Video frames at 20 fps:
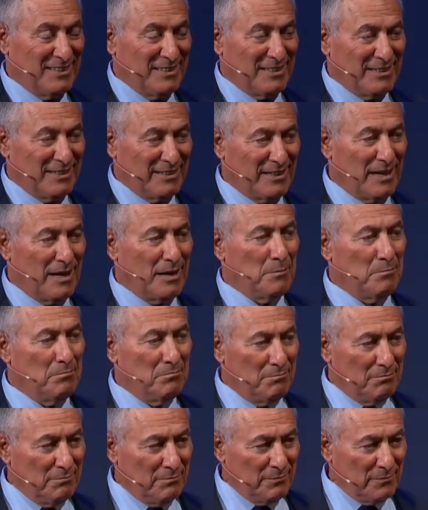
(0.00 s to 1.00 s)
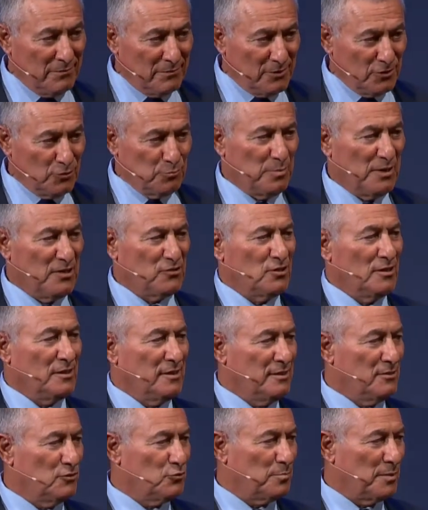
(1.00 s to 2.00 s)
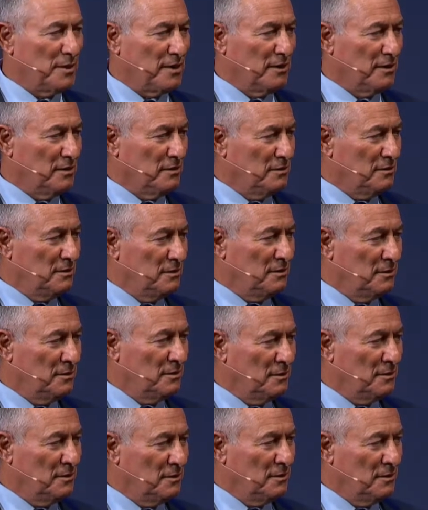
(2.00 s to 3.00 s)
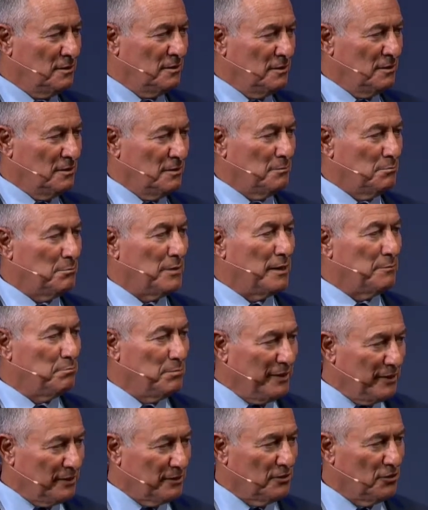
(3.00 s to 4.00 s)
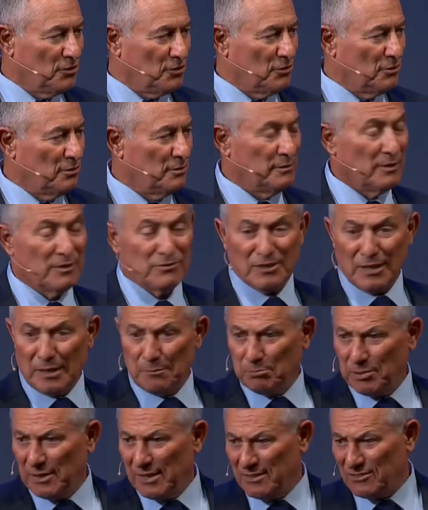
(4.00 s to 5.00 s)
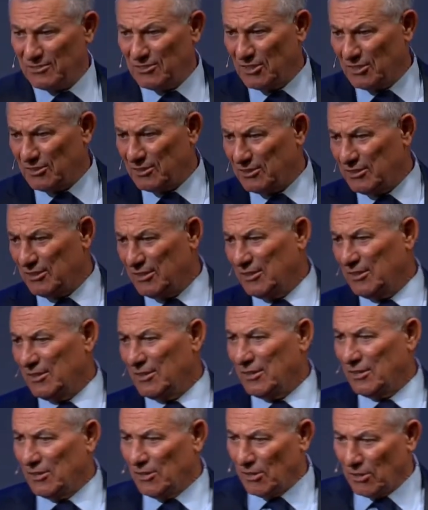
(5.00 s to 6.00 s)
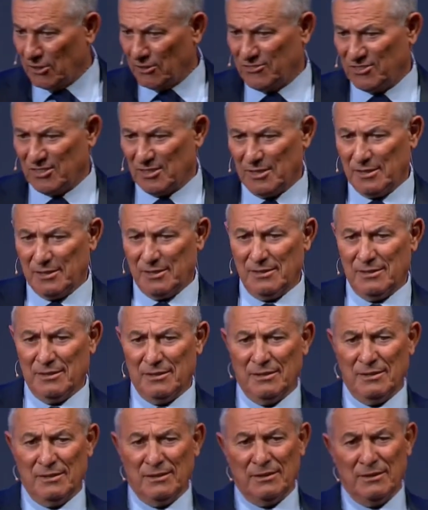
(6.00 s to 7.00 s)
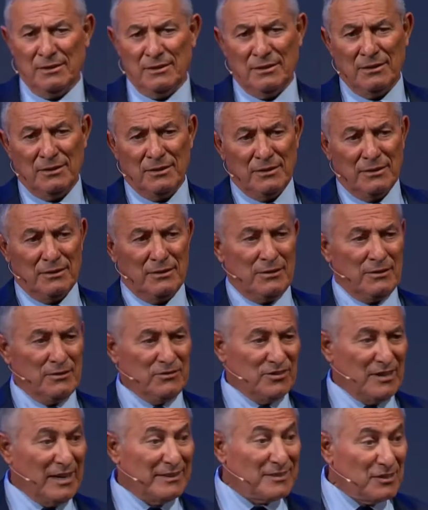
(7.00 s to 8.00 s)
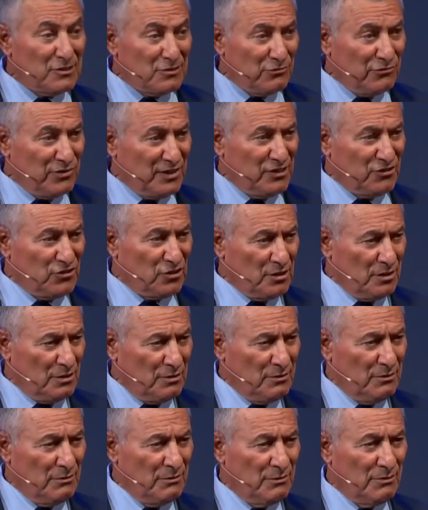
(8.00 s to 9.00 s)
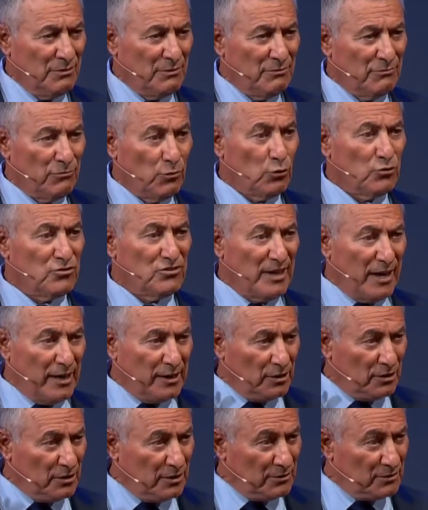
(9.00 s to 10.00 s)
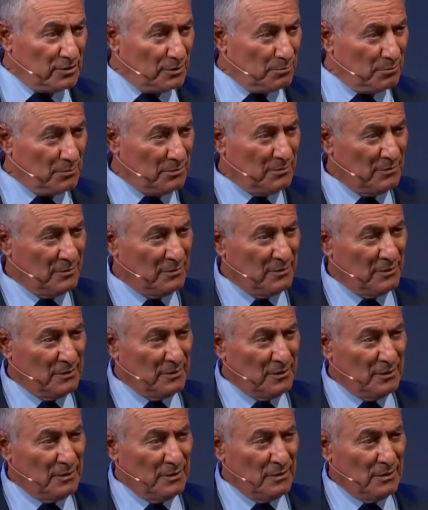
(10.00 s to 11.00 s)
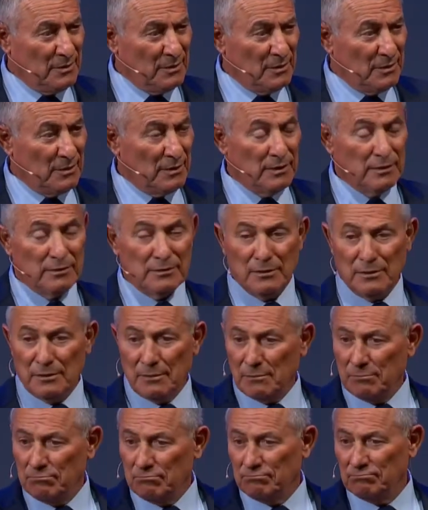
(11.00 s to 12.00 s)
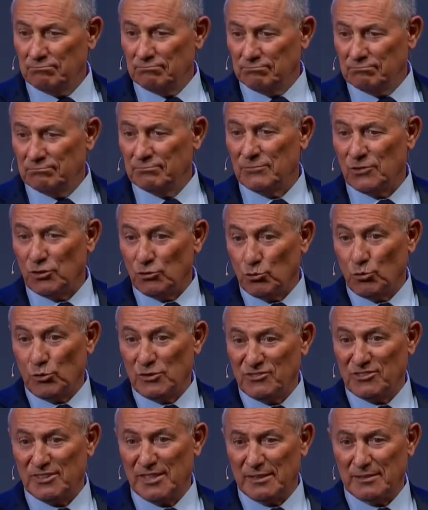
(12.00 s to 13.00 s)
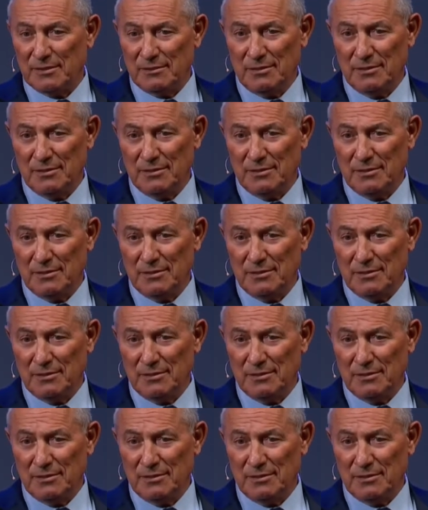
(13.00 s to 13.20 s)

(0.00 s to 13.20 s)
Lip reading: And I'm especially inspired by being here, the same place that Herzl set his vision for Zionism and the Jewish state,